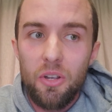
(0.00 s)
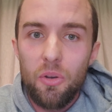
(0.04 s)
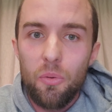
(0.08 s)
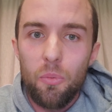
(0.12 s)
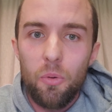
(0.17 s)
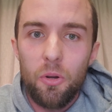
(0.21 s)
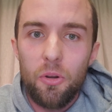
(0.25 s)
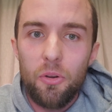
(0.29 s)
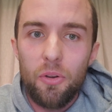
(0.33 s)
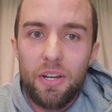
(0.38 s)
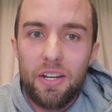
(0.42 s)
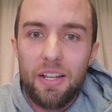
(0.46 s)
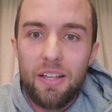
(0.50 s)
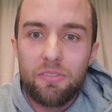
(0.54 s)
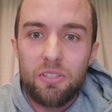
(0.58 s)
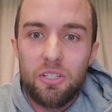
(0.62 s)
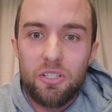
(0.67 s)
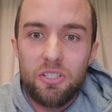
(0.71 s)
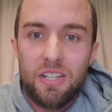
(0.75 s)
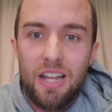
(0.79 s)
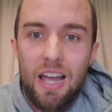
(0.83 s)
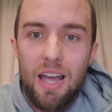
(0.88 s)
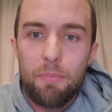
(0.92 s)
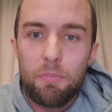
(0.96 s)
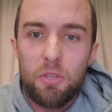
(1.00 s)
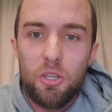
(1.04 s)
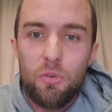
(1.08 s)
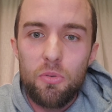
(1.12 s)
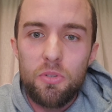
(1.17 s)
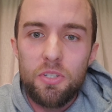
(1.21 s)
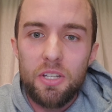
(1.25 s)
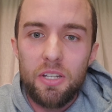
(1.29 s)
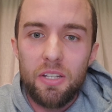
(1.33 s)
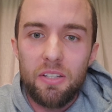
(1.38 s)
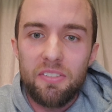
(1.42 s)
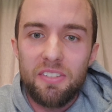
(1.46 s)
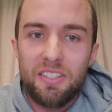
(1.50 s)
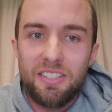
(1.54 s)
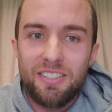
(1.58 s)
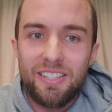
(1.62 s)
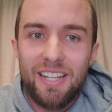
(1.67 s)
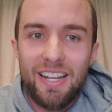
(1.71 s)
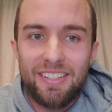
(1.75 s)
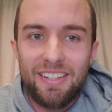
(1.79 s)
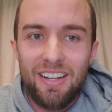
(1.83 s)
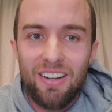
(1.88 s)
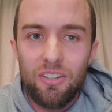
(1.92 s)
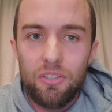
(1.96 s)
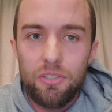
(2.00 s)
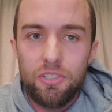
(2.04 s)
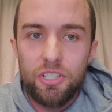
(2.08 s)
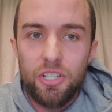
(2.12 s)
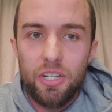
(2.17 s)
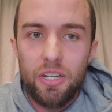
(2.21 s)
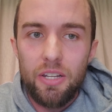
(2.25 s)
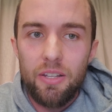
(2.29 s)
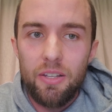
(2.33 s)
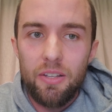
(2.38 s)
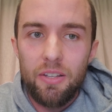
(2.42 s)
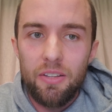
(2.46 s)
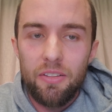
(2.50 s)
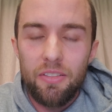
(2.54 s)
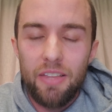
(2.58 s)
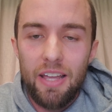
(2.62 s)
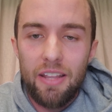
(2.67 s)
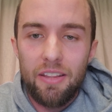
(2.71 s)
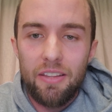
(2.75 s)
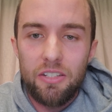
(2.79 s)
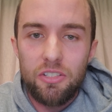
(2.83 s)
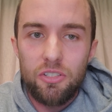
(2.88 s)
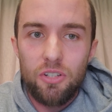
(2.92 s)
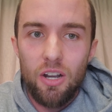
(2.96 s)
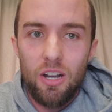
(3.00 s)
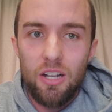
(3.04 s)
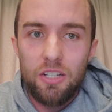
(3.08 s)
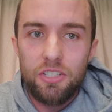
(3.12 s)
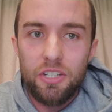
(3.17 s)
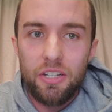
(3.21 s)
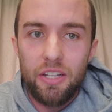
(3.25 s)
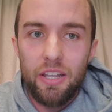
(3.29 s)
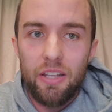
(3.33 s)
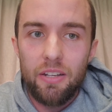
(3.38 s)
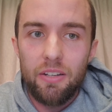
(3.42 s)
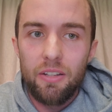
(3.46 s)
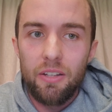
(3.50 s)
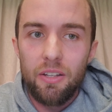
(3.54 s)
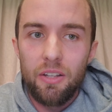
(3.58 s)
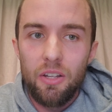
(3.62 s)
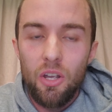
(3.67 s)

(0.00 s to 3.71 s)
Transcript: We're going to have to stop using this technology that is causing it.